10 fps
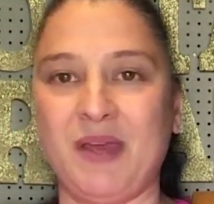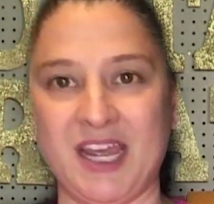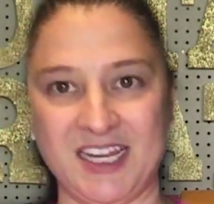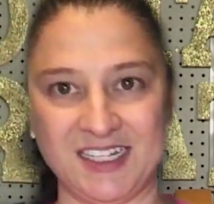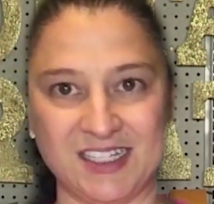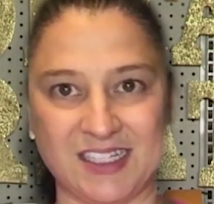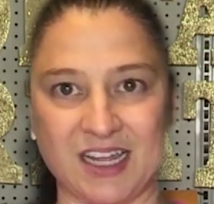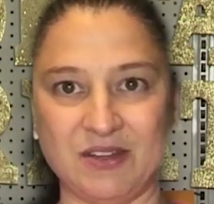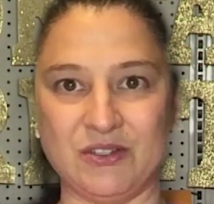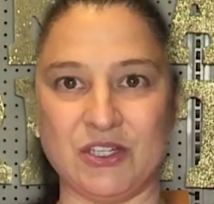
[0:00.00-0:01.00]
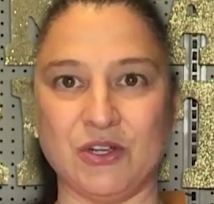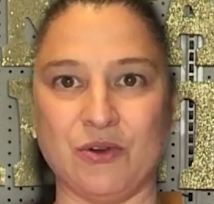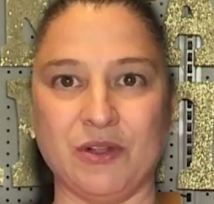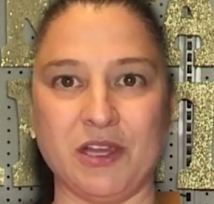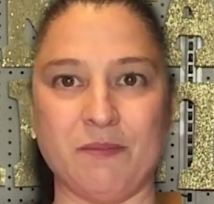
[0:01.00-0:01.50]
Paints, I used
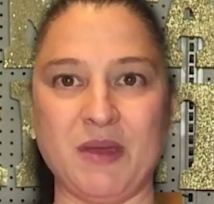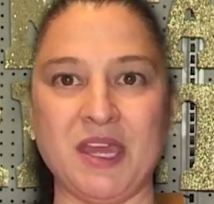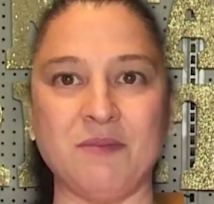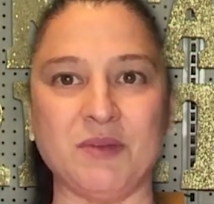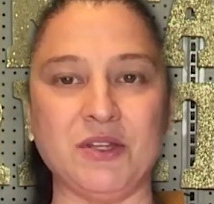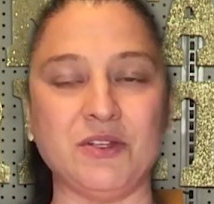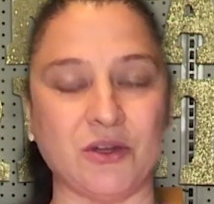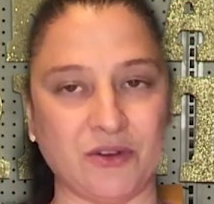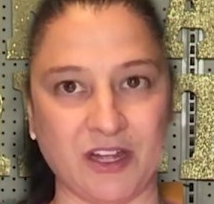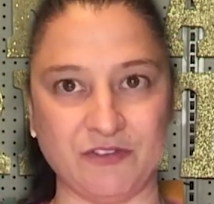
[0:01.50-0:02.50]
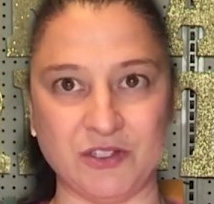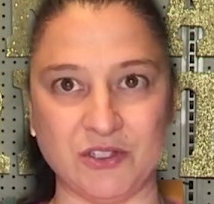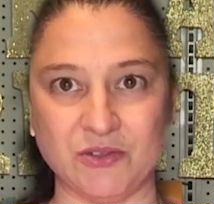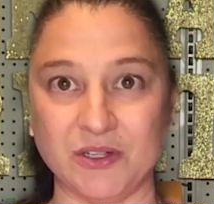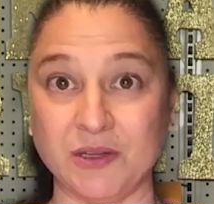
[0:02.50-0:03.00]
acrylic paint, but you don't have to
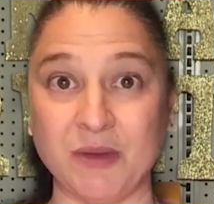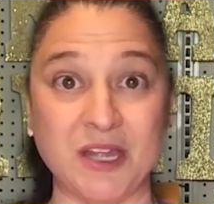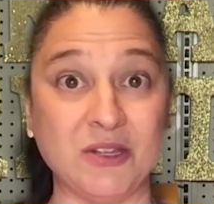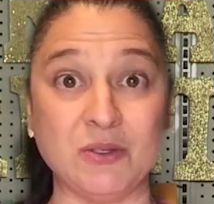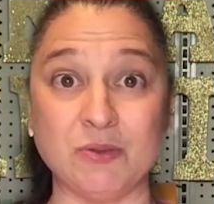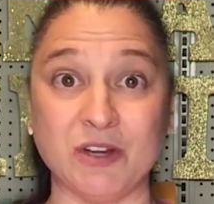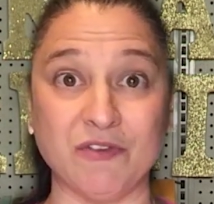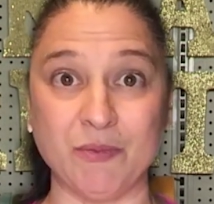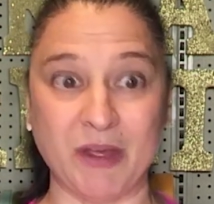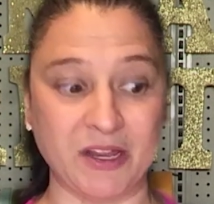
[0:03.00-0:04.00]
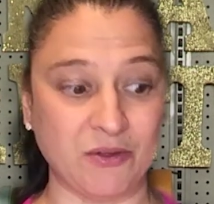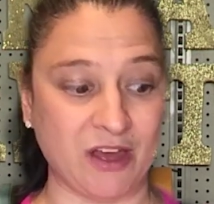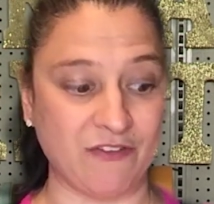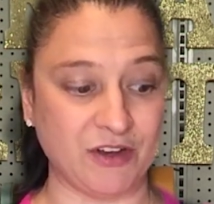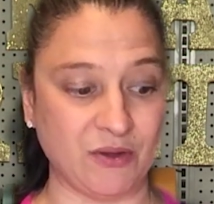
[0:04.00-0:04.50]
use acrylic paint. Use whatever paint you
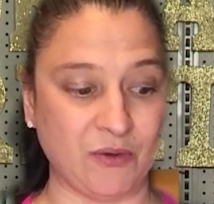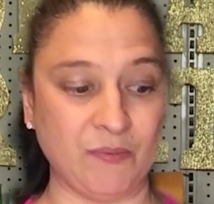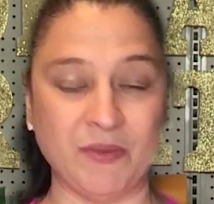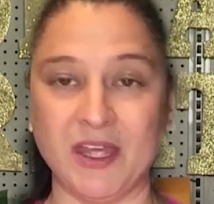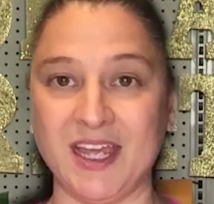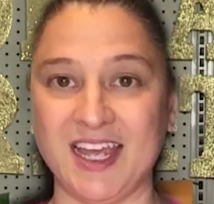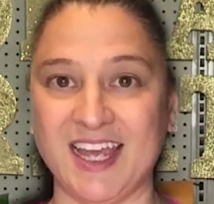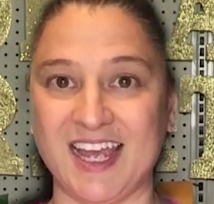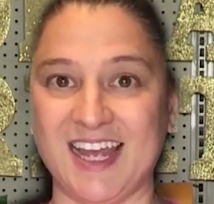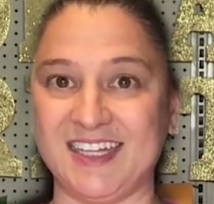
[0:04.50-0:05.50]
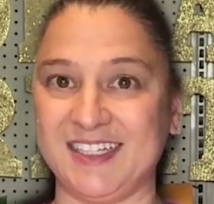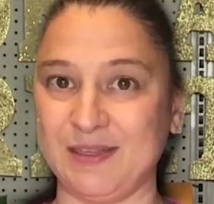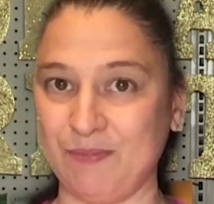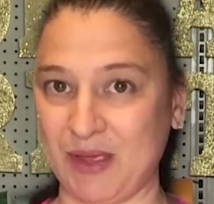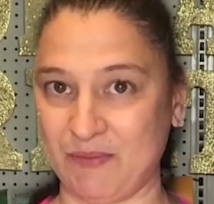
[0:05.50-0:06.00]
have at home and
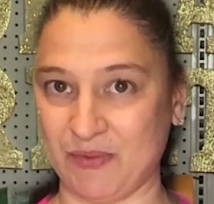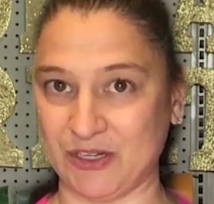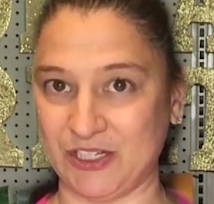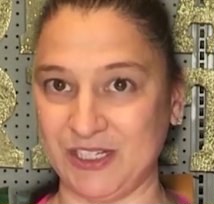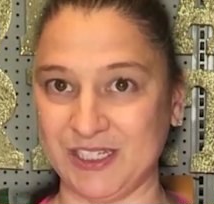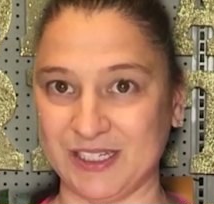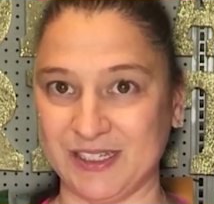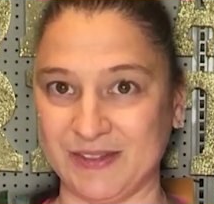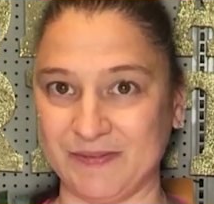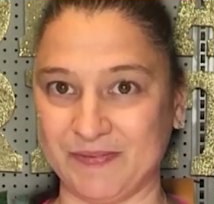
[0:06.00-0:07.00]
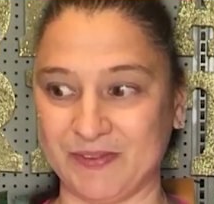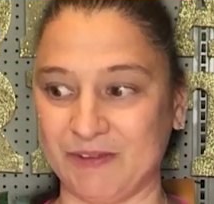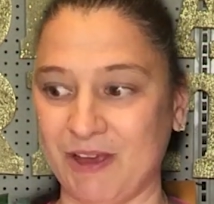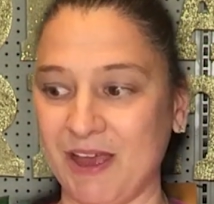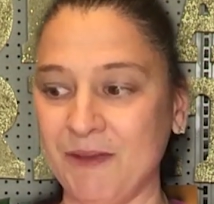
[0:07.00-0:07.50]
some paintbrushes,
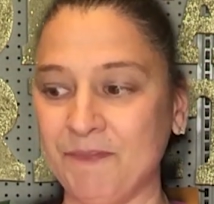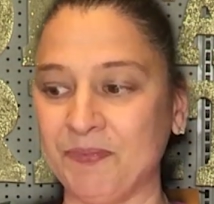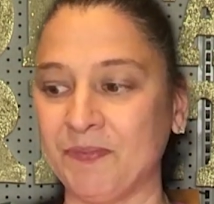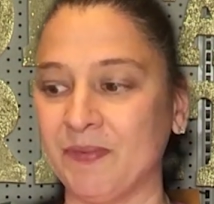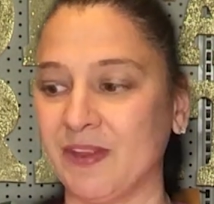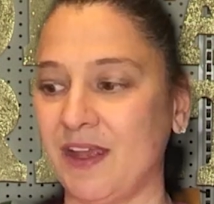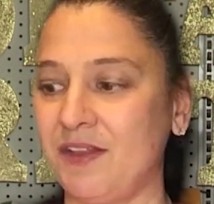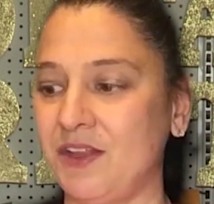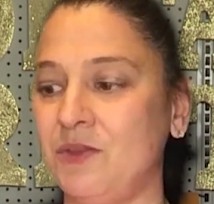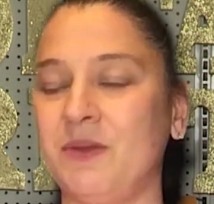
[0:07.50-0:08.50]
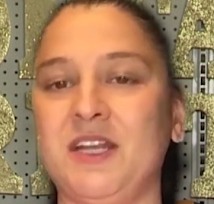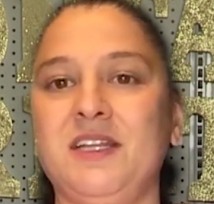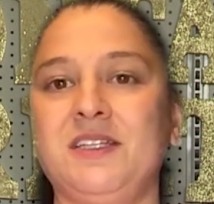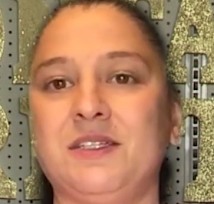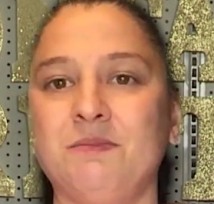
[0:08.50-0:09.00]
okay? And then you might
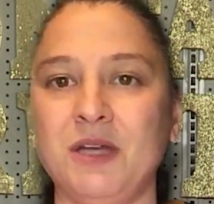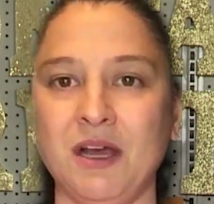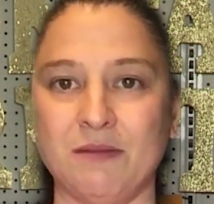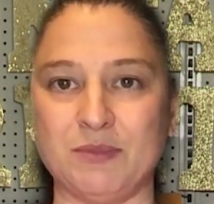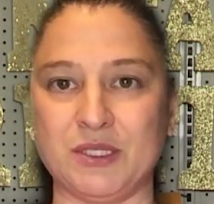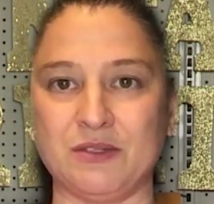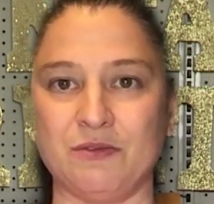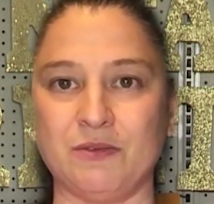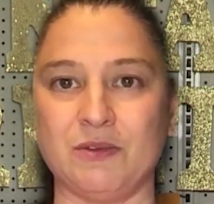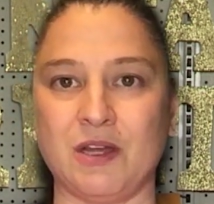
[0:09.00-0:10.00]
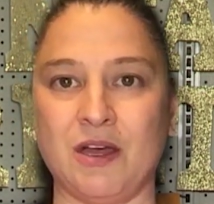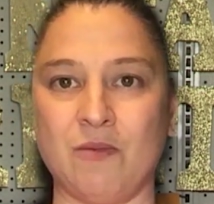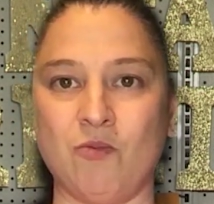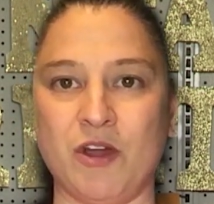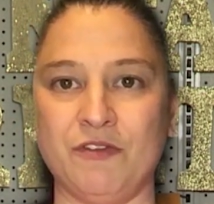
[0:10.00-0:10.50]
need some cups,
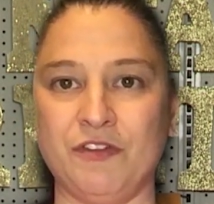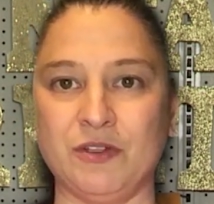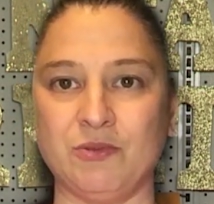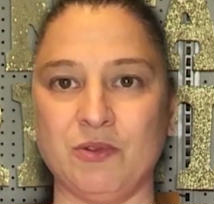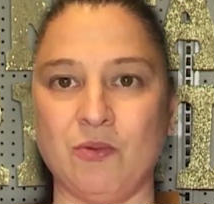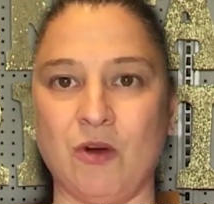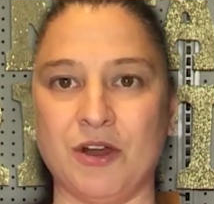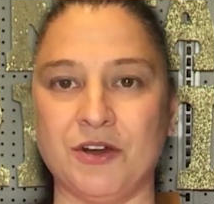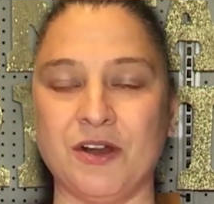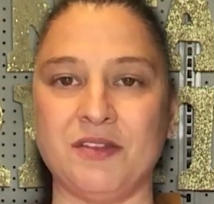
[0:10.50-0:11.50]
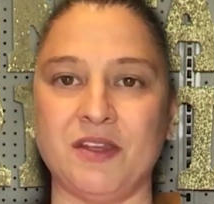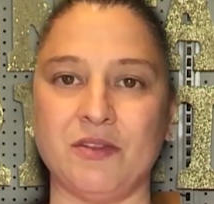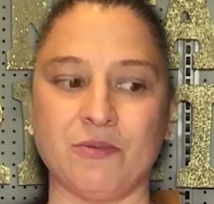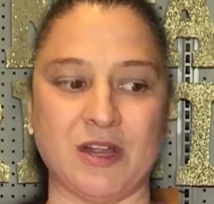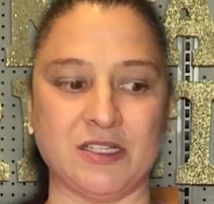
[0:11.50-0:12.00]
um, one filled with water and then
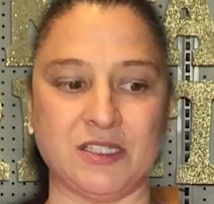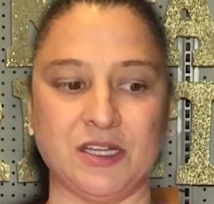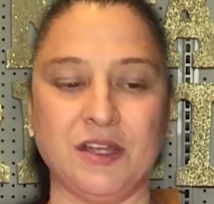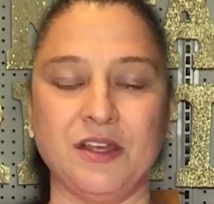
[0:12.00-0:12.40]
the rest